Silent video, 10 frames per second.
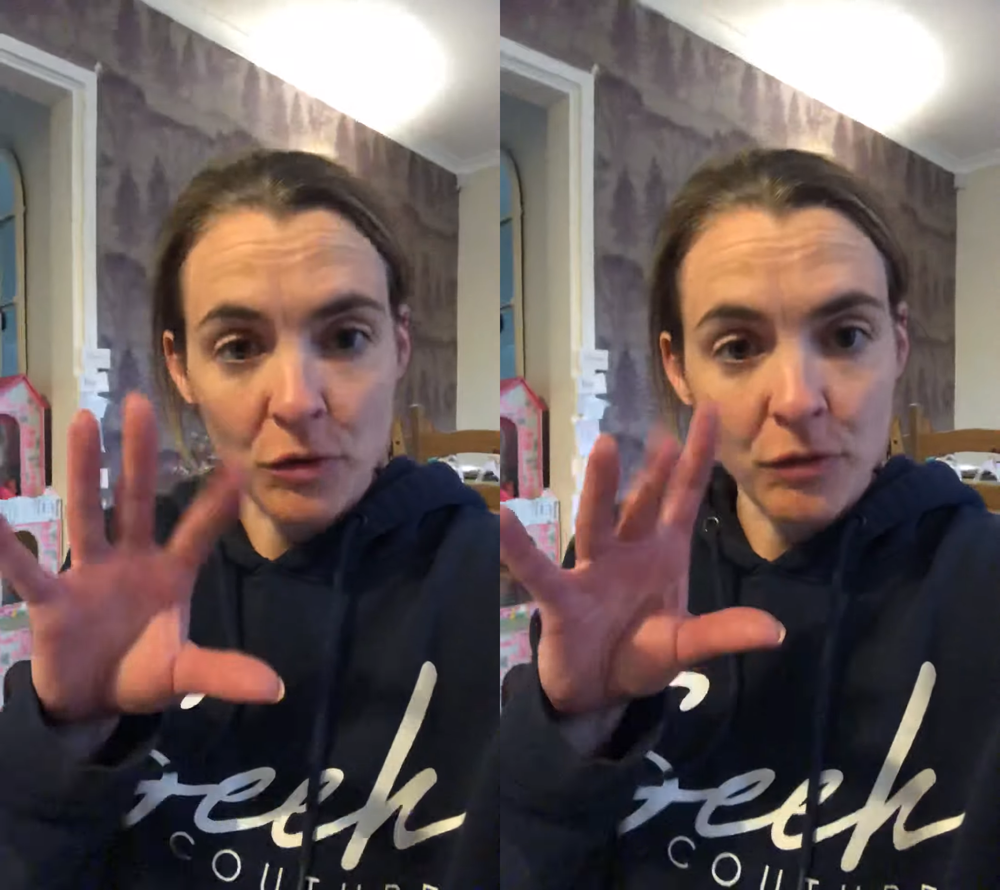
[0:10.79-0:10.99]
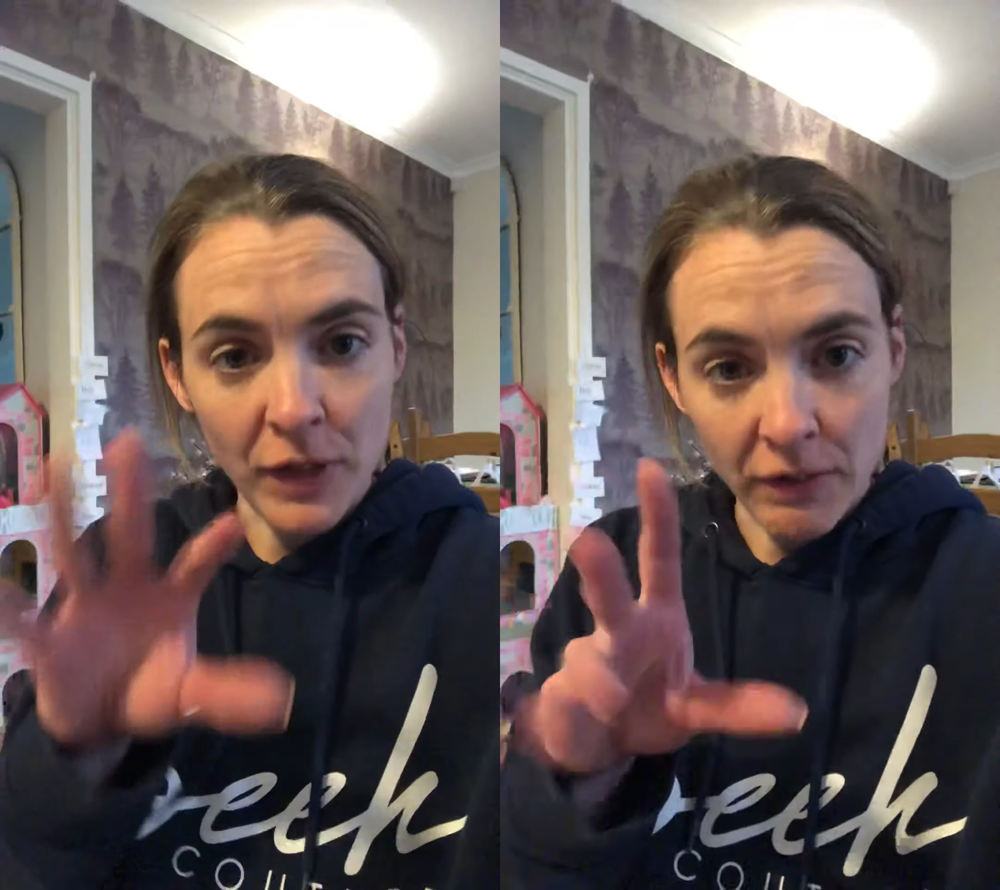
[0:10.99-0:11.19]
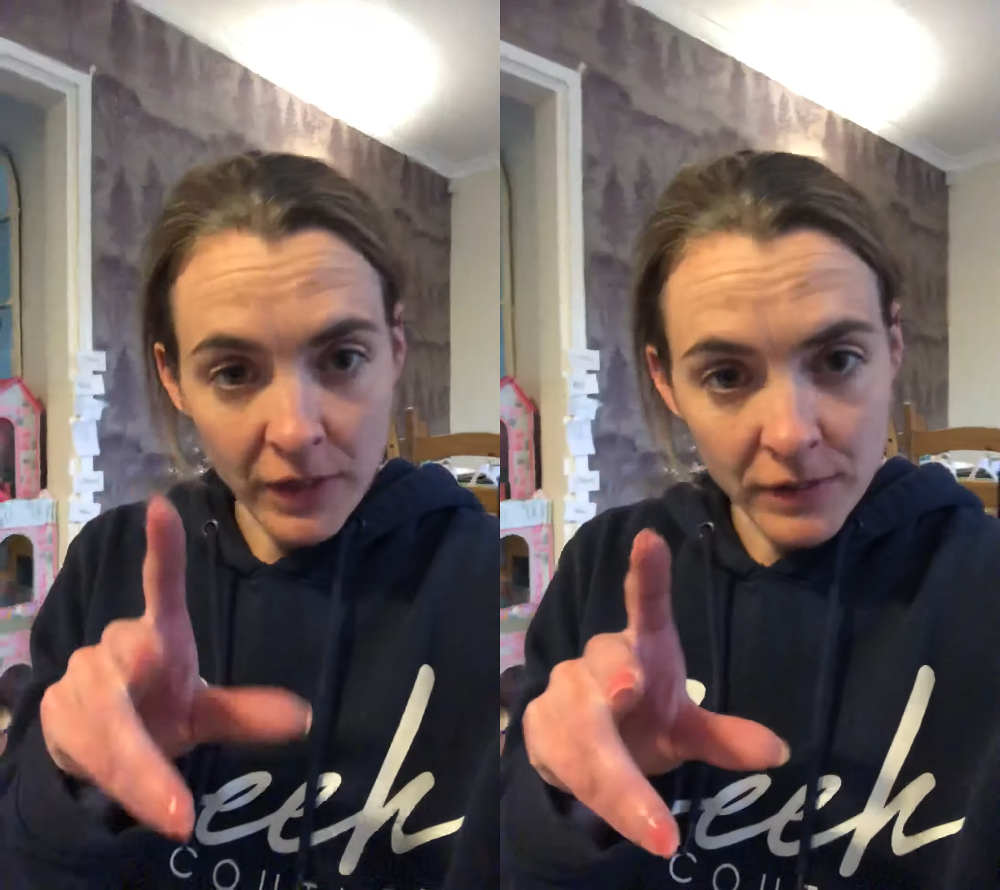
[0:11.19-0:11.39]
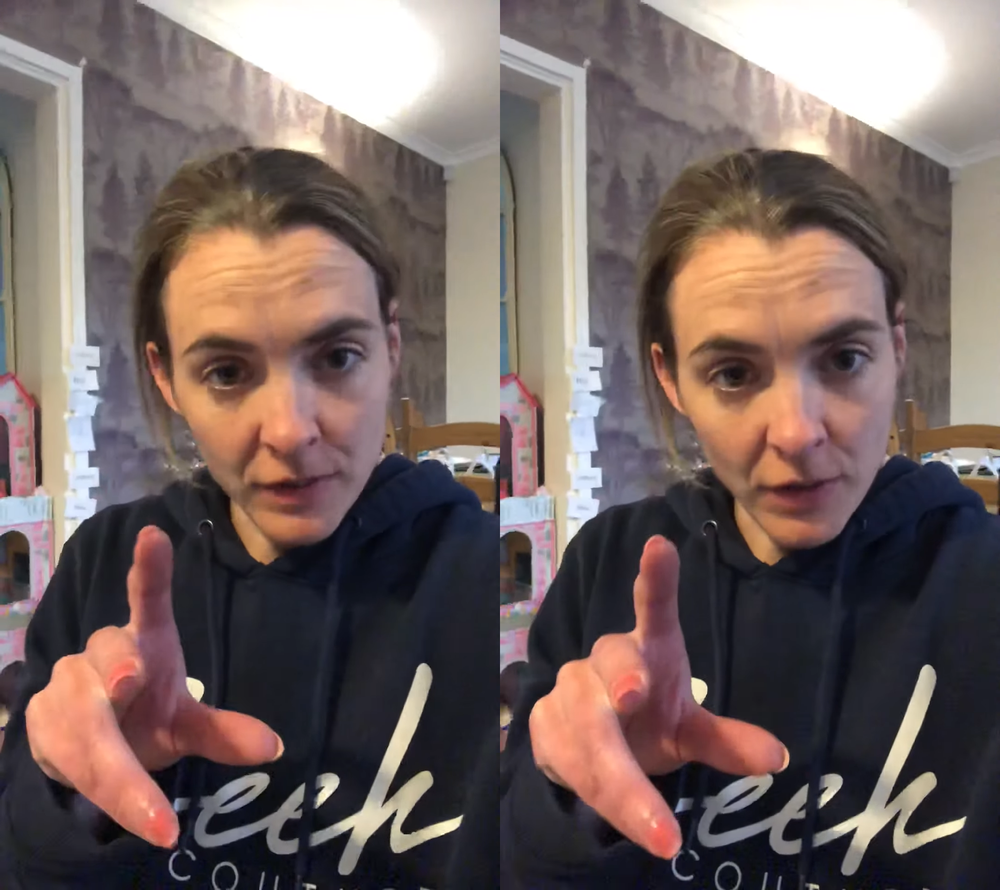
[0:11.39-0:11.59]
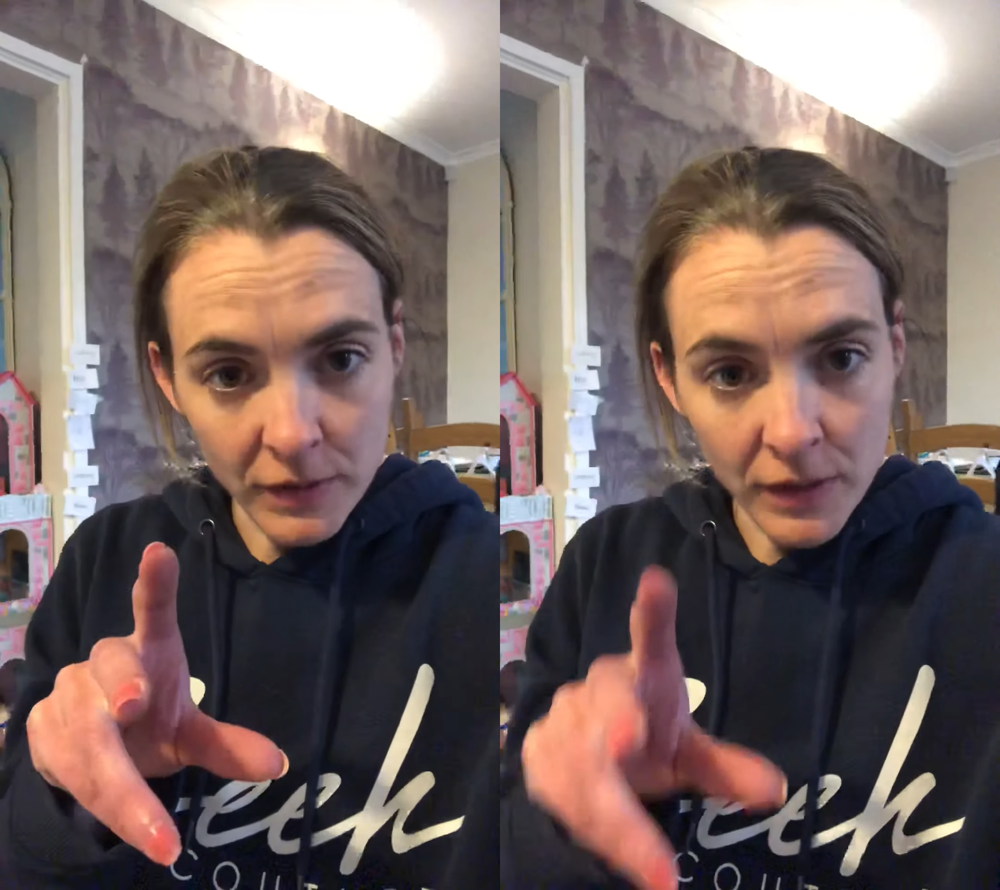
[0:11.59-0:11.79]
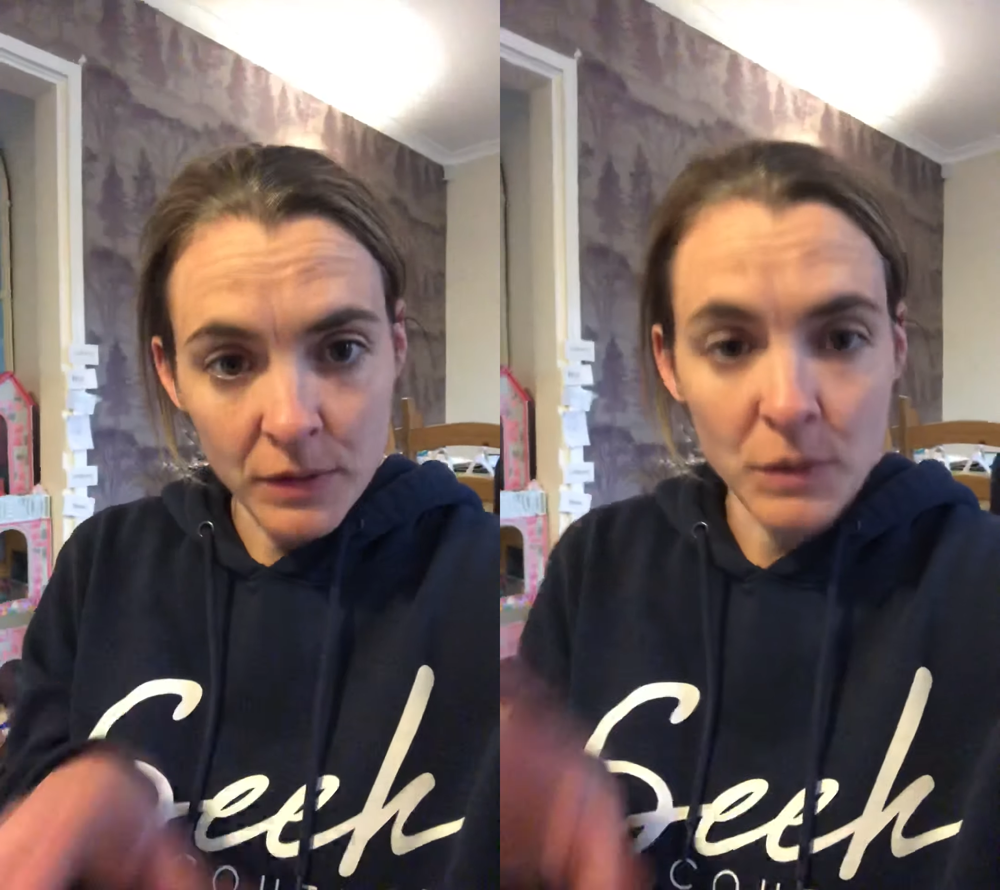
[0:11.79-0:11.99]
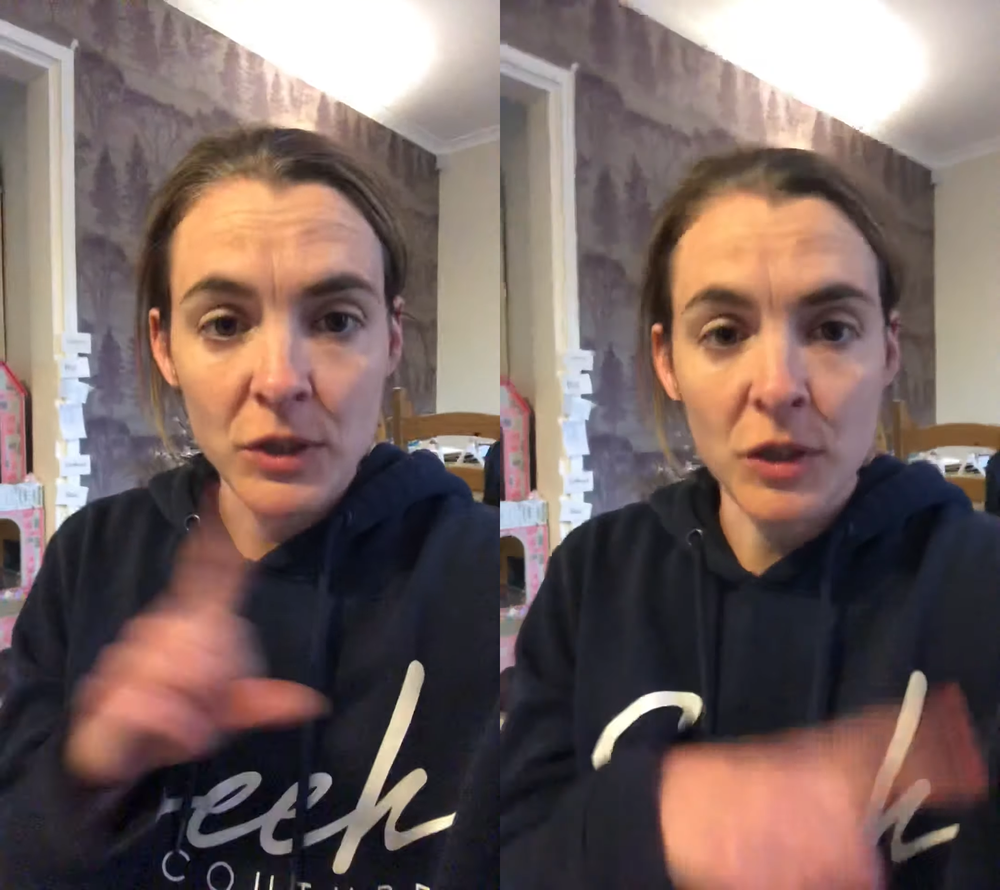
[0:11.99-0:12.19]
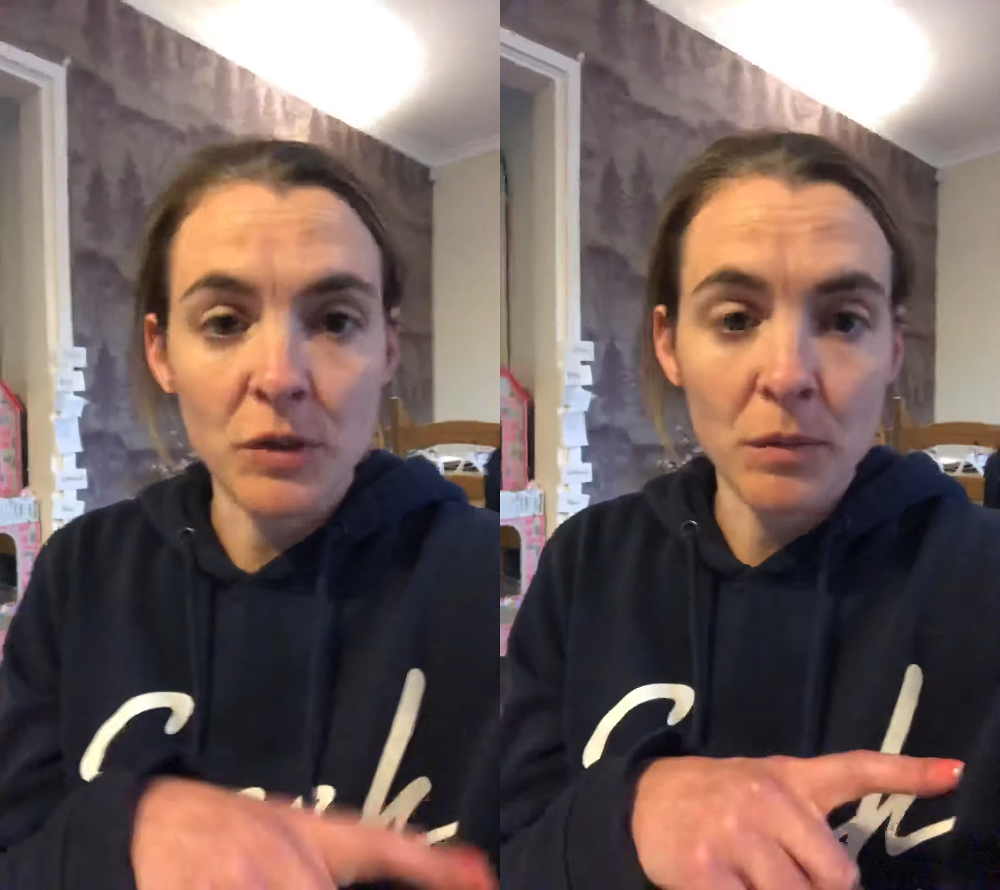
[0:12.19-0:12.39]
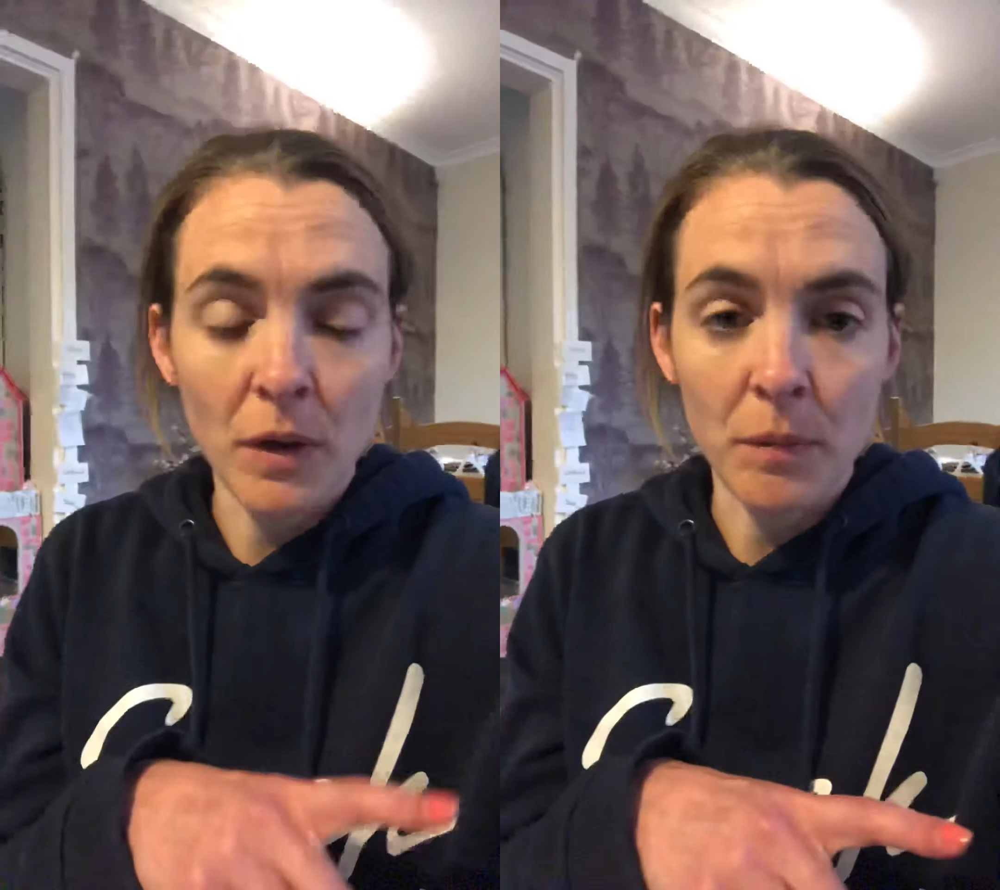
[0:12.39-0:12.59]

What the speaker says: finger exercises, which you